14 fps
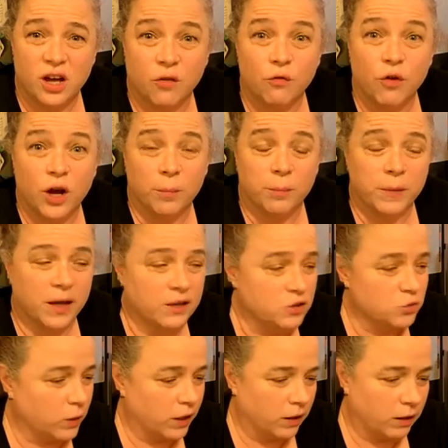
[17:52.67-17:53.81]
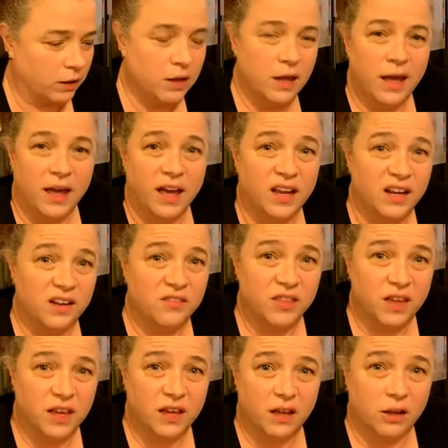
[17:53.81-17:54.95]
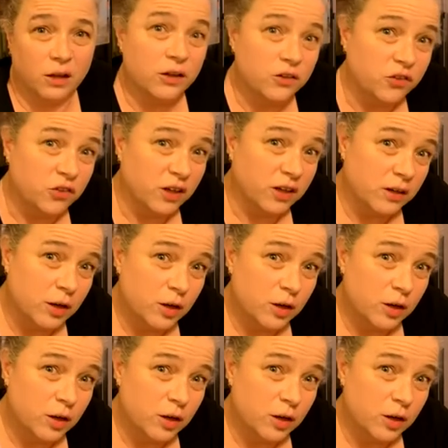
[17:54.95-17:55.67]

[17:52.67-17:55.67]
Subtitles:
rum as well. And if they launch it